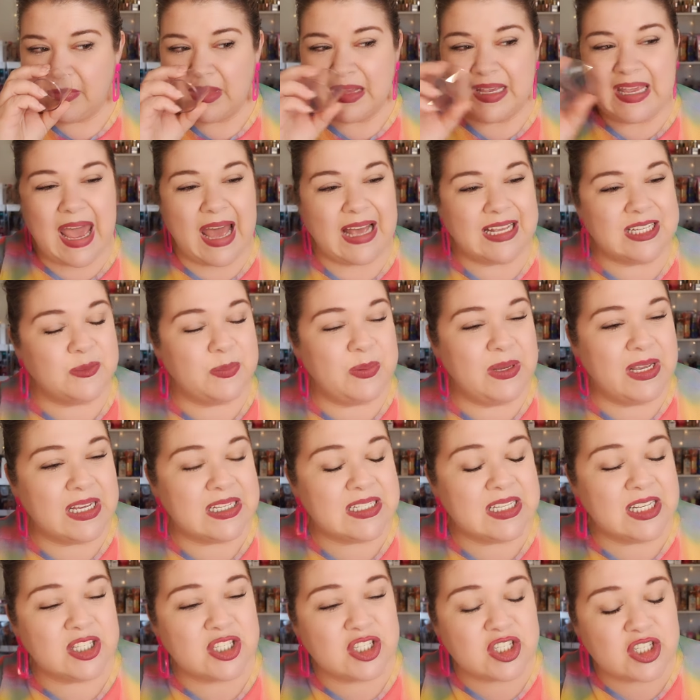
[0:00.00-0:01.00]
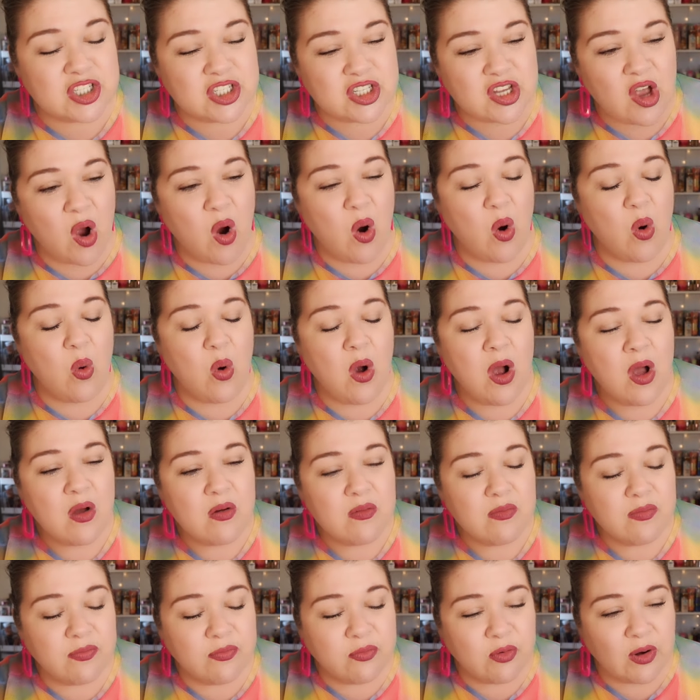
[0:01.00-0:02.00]
Yes, because it's so
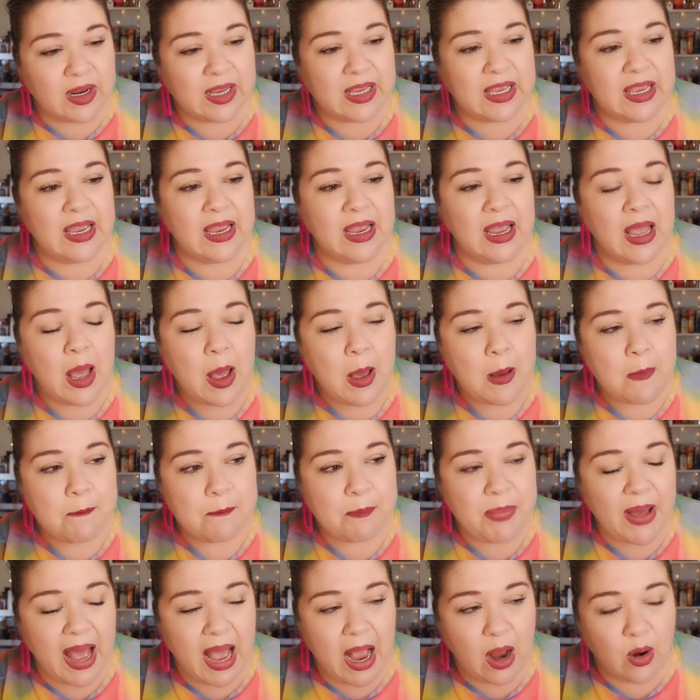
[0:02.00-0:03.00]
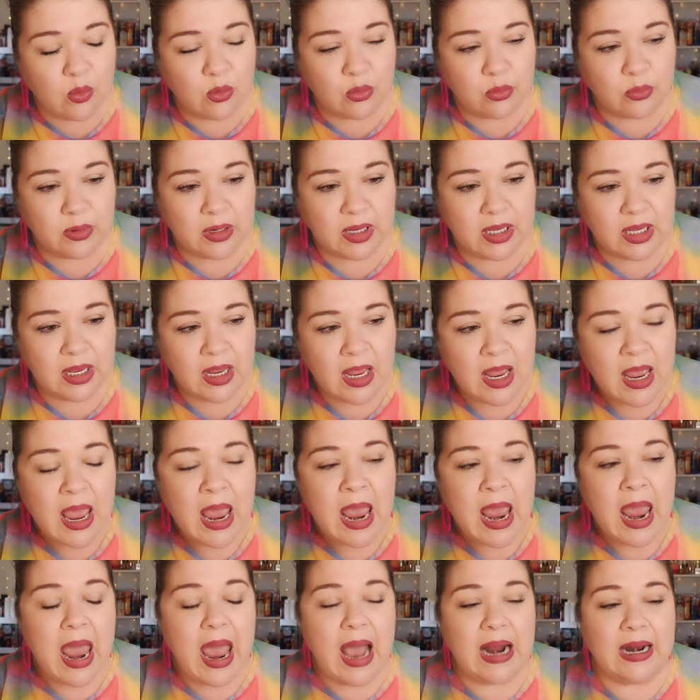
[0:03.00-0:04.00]
freaking powdery.
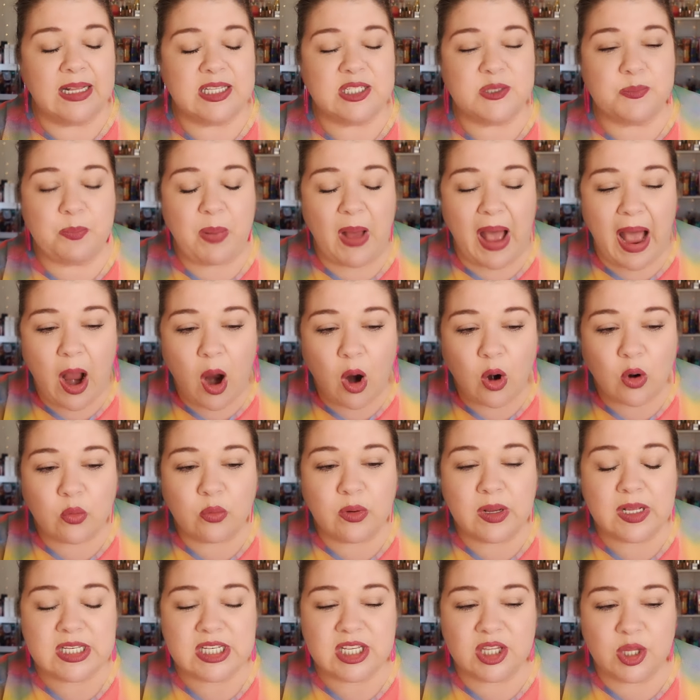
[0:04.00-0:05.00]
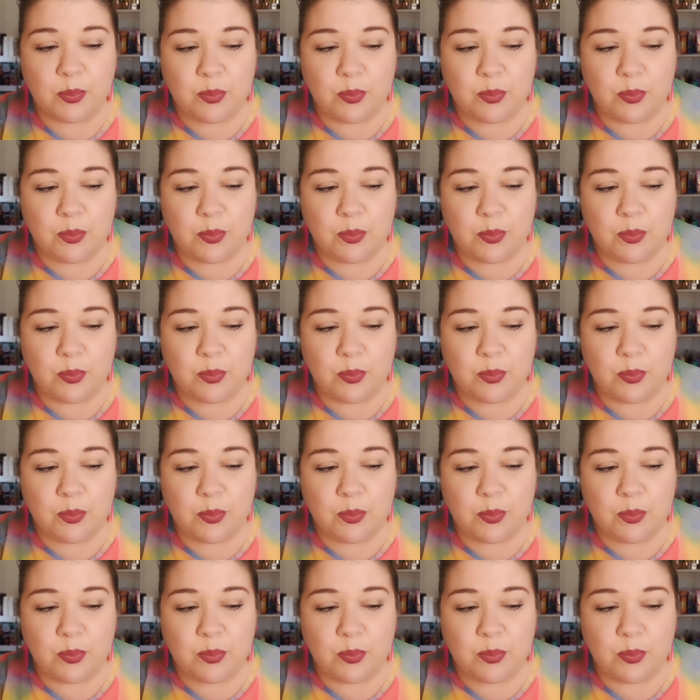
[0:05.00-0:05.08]
And it's powdery to